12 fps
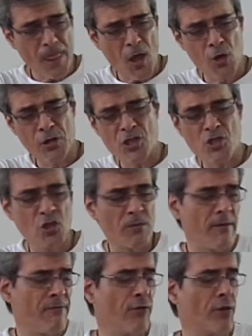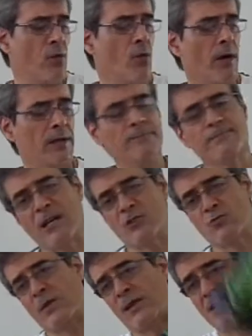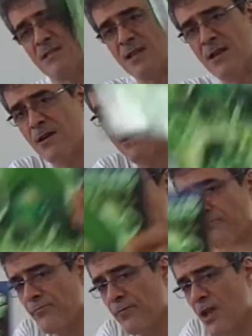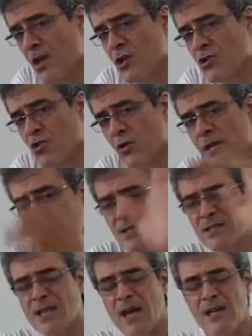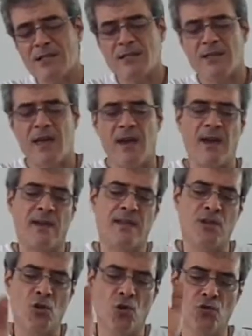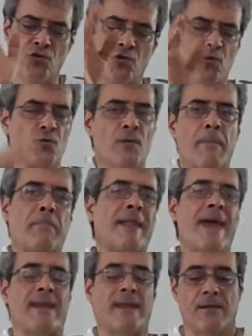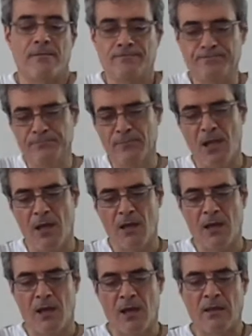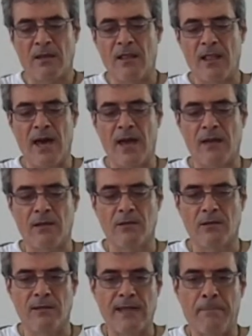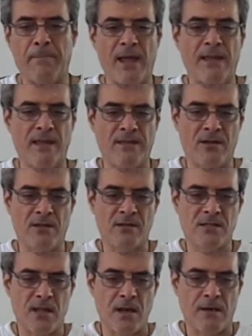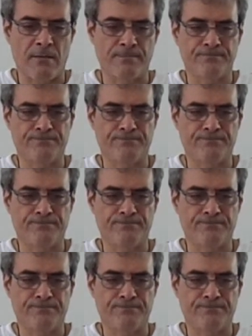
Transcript: on issue number 41, as we can see here, so he decides that he goes to a planet. Kind of like, in that planet there's a,